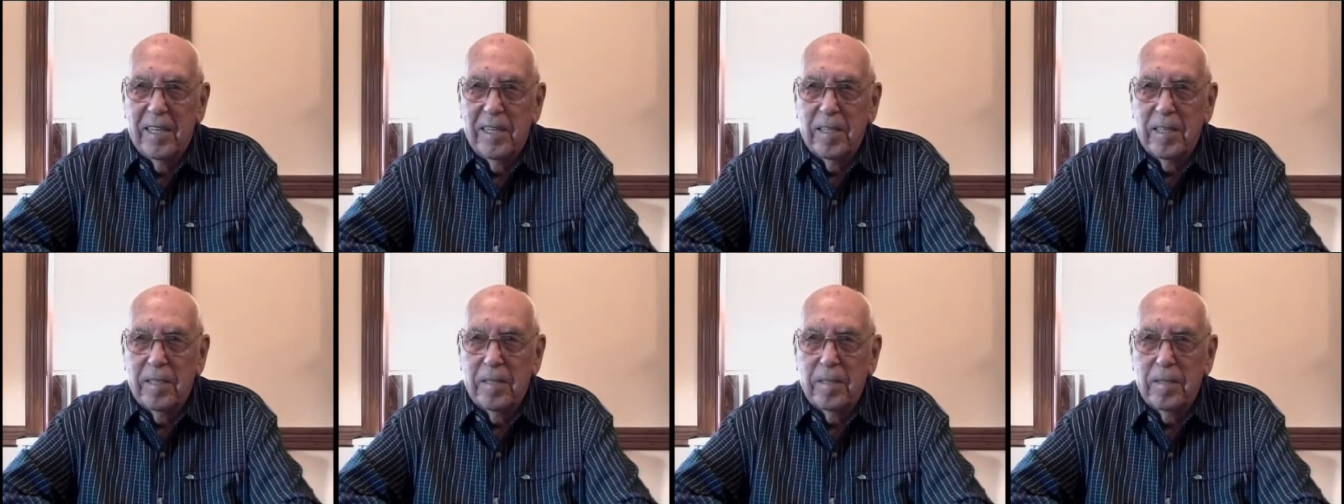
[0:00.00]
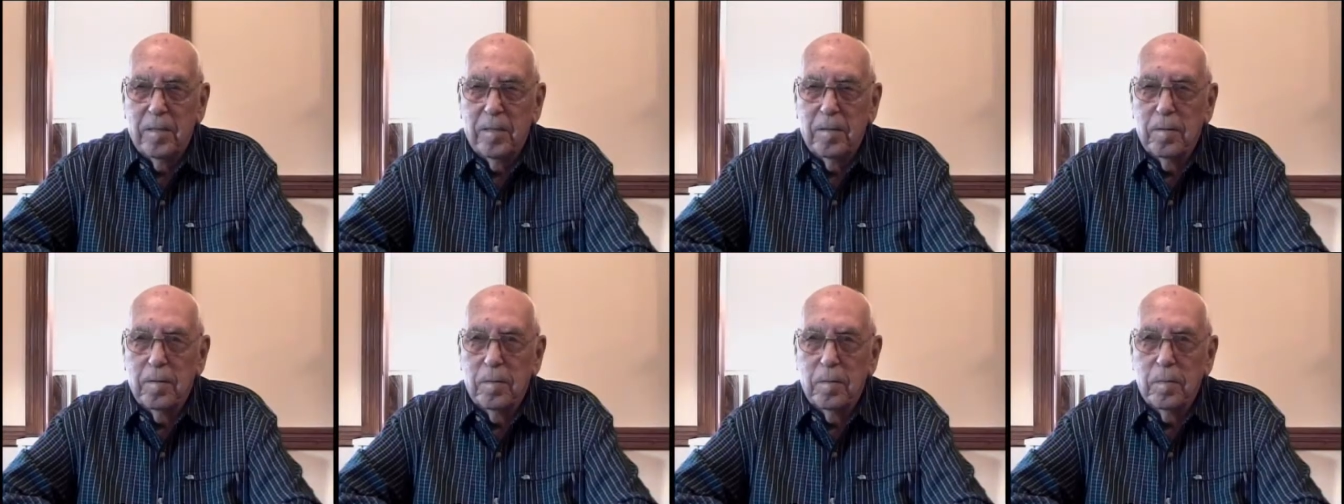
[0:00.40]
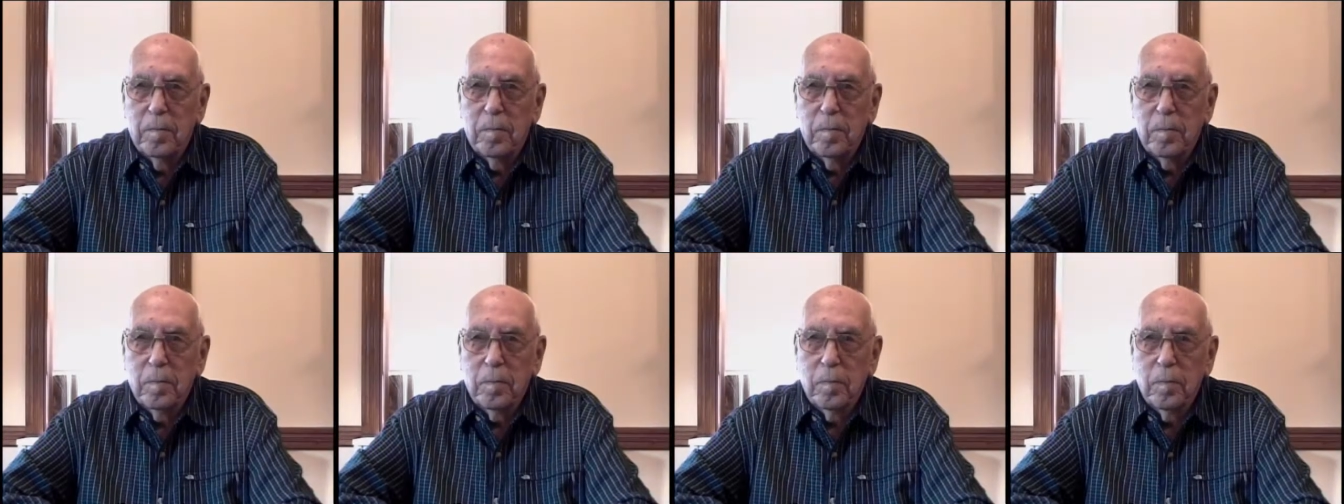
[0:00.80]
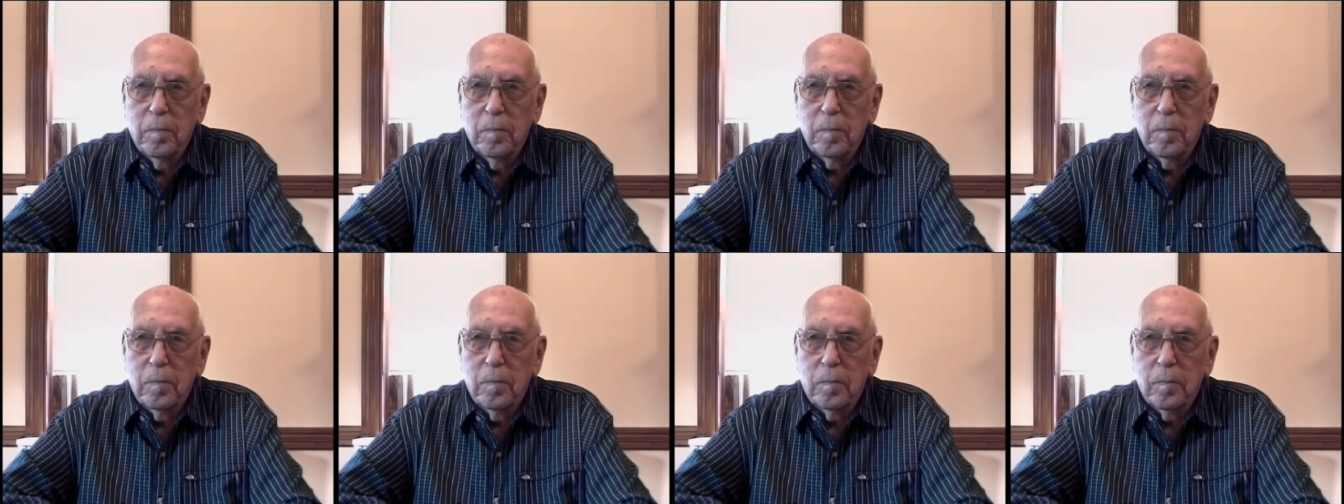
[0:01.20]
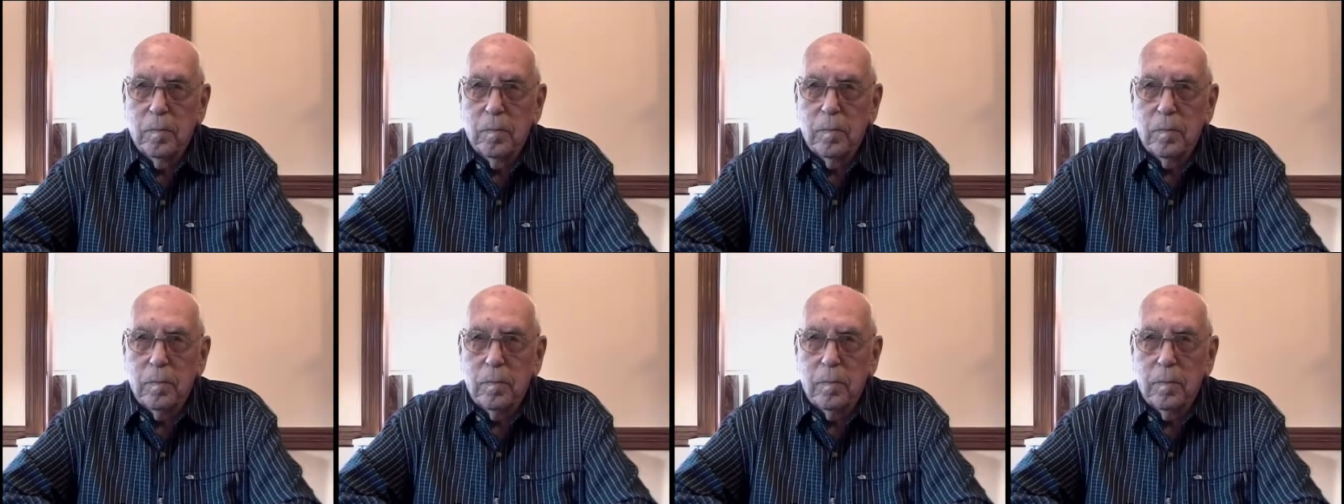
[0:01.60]
And so you
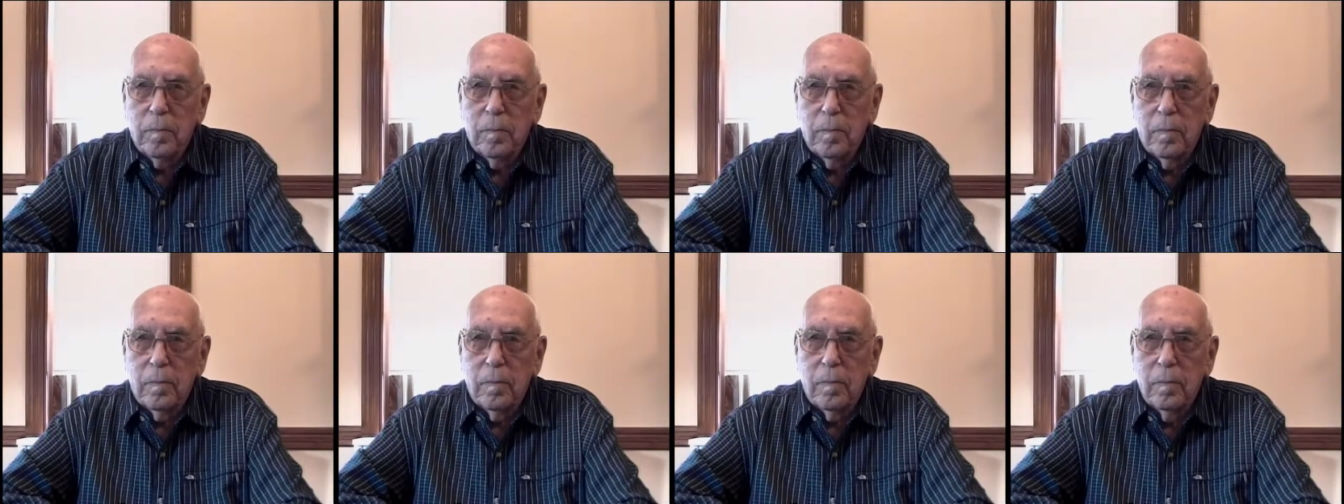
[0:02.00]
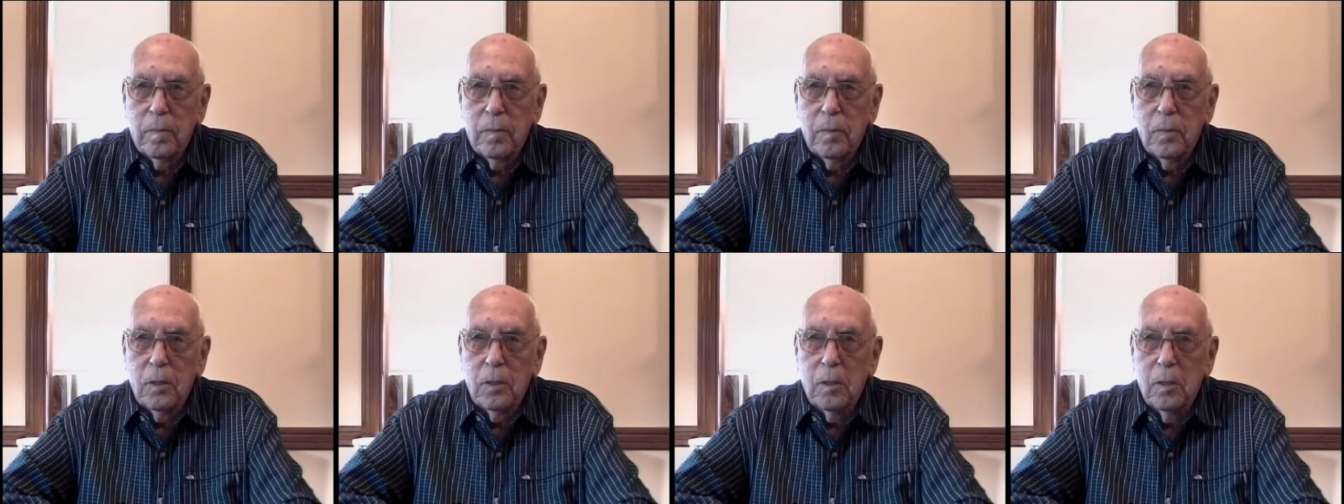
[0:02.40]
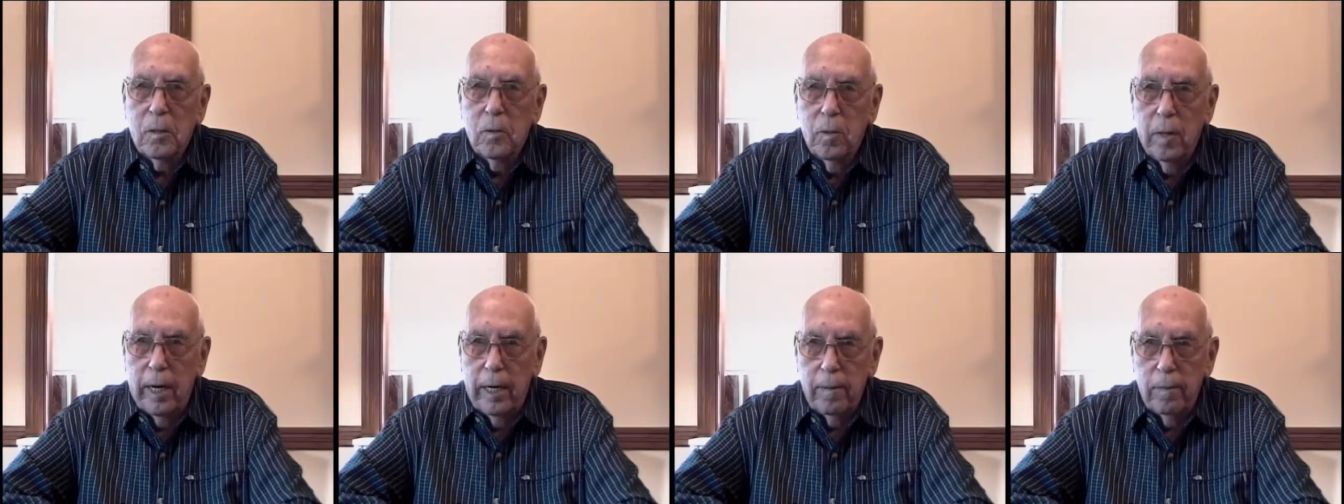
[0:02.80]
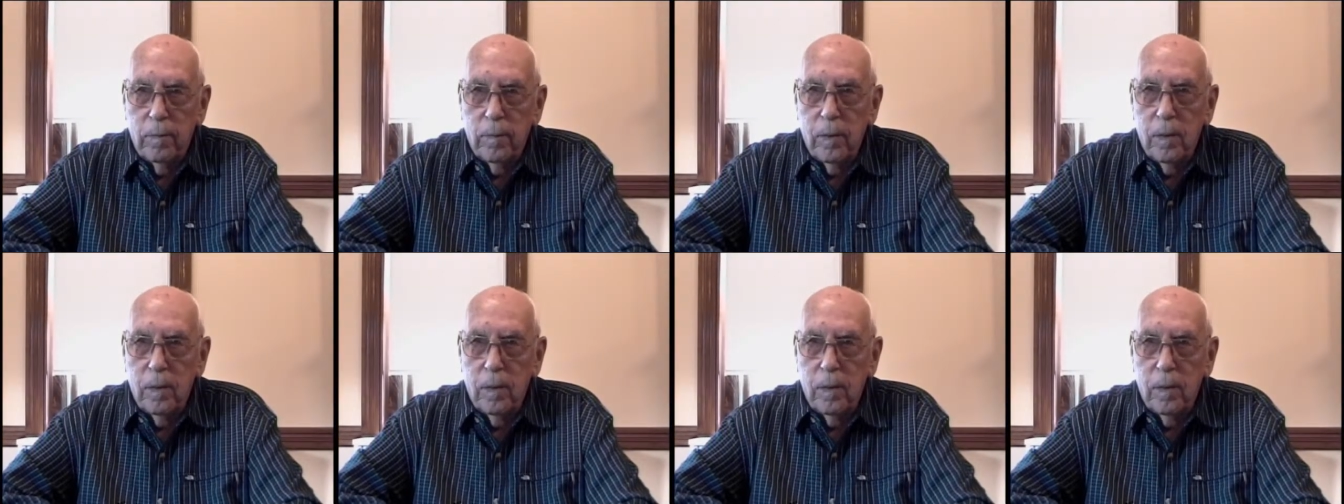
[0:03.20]
went to Okinawa? Right.